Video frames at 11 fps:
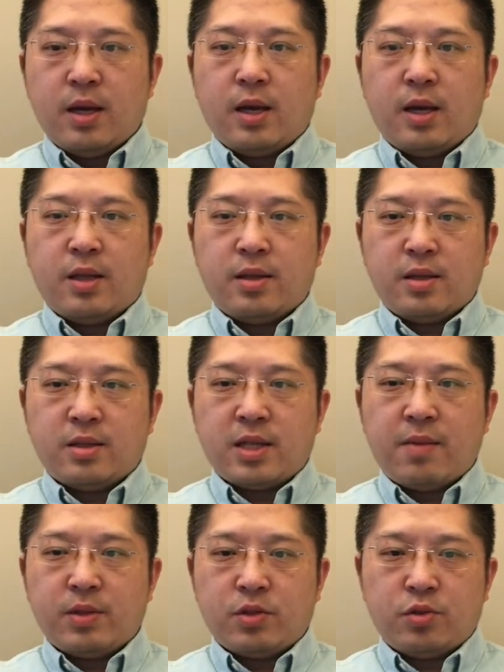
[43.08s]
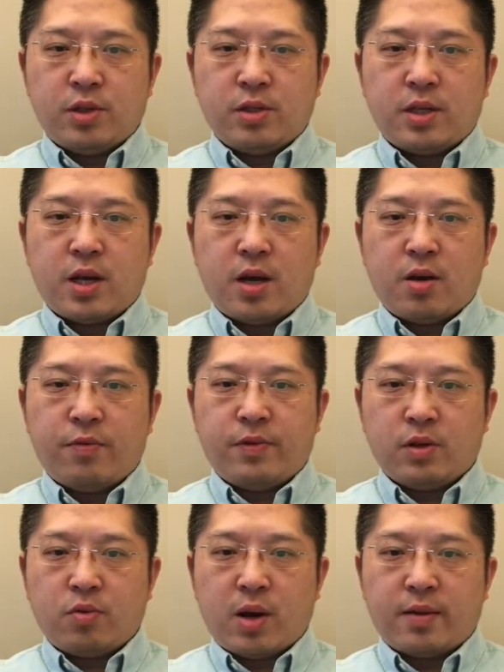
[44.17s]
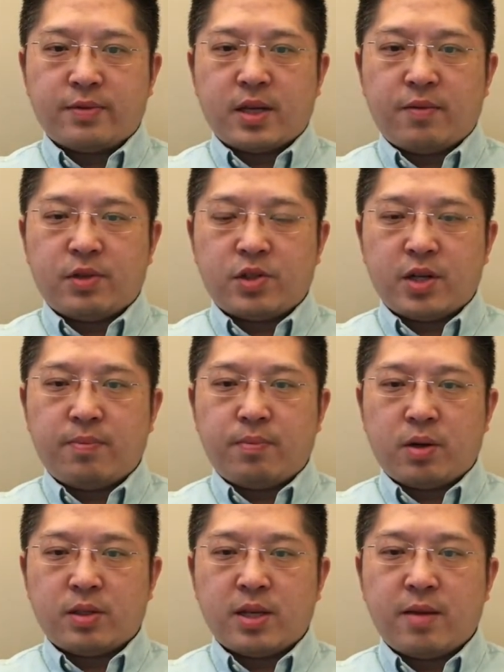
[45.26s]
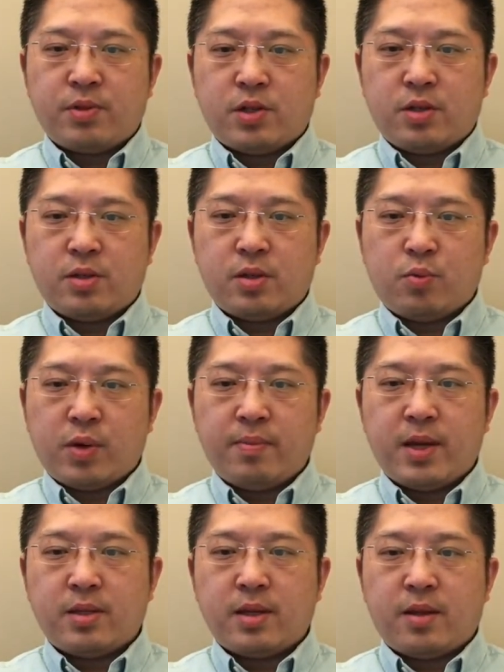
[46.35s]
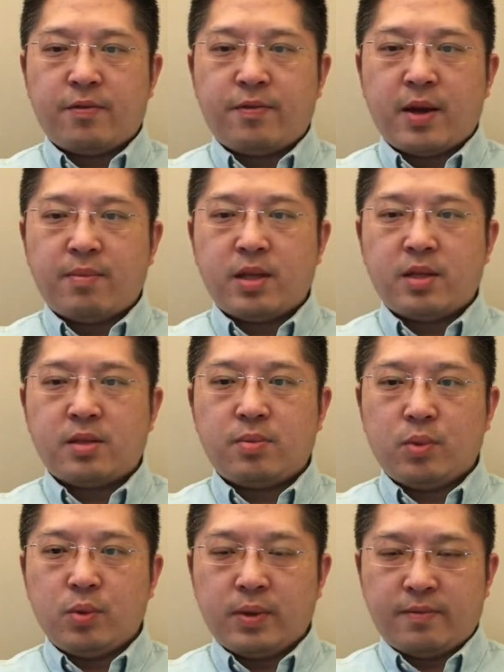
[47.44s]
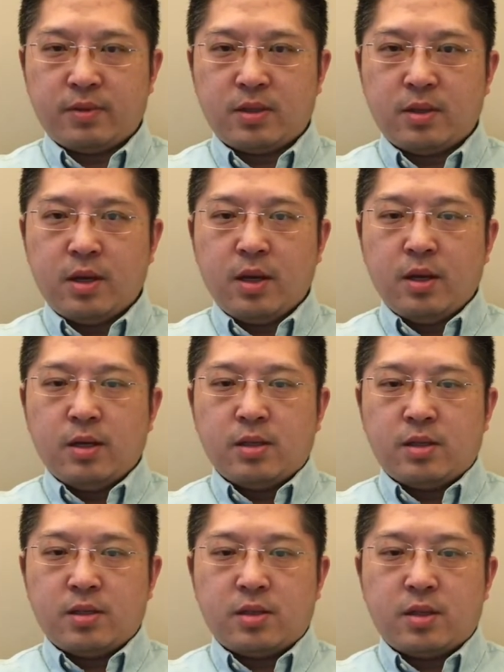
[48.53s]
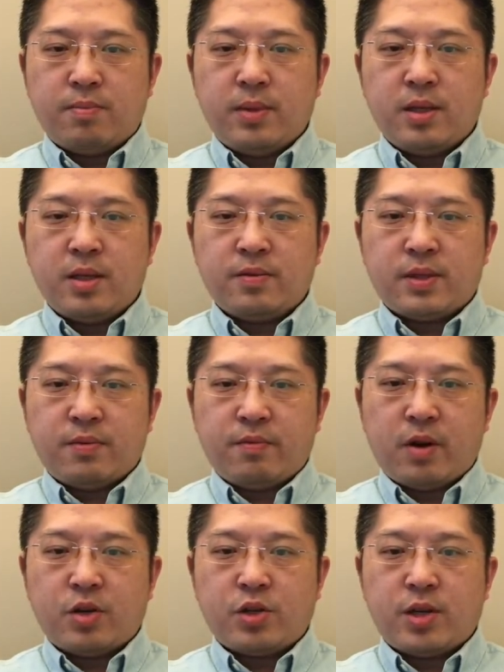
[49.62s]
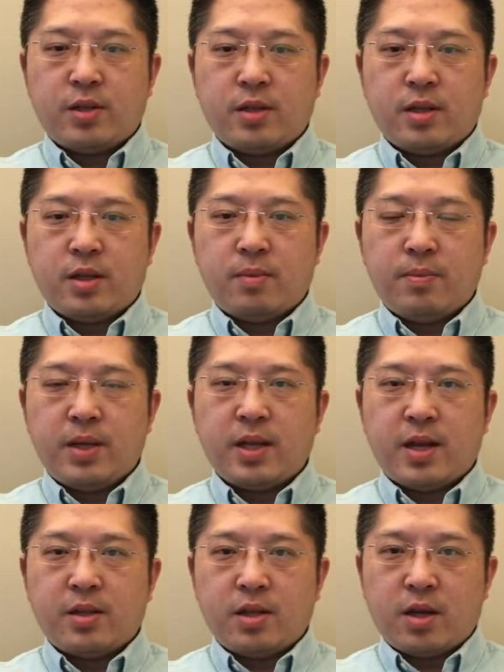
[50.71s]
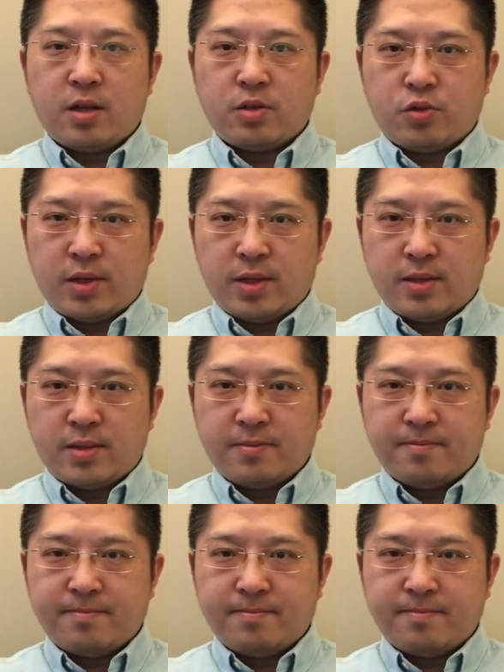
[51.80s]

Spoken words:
And it demonstrates how photographs have shaped perceptions of women and the feminist movements since the media's invention in the mid-1800s.